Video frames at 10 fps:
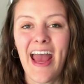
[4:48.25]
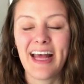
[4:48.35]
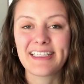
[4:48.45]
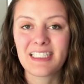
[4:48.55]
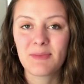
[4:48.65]

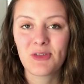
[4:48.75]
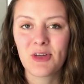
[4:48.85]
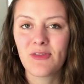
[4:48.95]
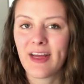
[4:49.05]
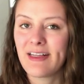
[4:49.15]
and some
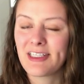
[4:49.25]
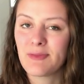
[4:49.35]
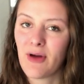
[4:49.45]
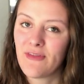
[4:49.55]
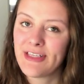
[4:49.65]
sort of
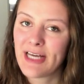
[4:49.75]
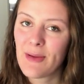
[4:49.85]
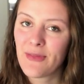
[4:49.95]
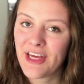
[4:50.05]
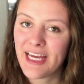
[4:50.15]
English muffin
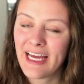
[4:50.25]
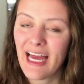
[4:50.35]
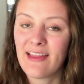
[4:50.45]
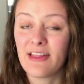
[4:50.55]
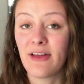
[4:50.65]
type
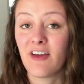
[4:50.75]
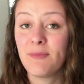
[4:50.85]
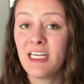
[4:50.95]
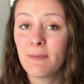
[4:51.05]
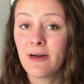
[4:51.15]
thing, and then they'll
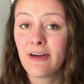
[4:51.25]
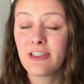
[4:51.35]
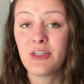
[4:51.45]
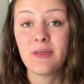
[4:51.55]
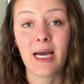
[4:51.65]
have peanut butter,
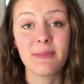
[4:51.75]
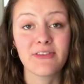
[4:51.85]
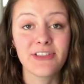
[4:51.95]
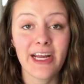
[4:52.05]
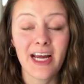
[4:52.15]
2 types
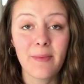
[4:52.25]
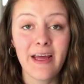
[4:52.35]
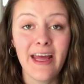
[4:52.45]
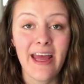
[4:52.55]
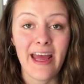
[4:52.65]
of jam,
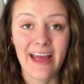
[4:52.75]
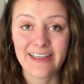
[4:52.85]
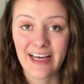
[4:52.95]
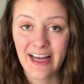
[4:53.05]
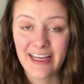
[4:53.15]

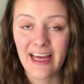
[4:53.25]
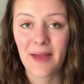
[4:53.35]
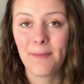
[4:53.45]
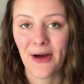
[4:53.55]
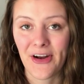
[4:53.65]
and honey
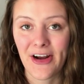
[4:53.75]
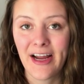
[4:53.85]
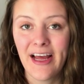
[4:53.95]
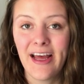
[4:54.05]
and butter.